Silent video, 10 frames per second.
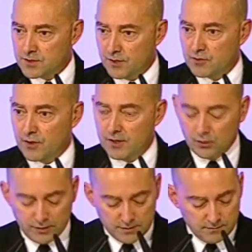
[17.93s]
Secretary
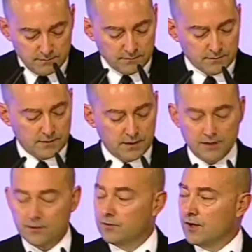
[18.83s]
Clinton,
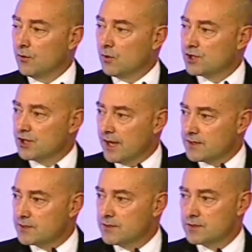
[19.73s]
distinguished
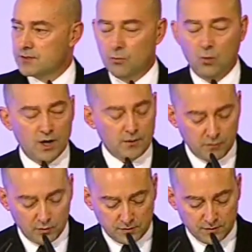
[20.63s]
guests. It's
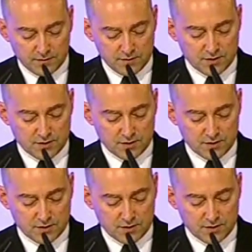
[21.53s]
wonderful to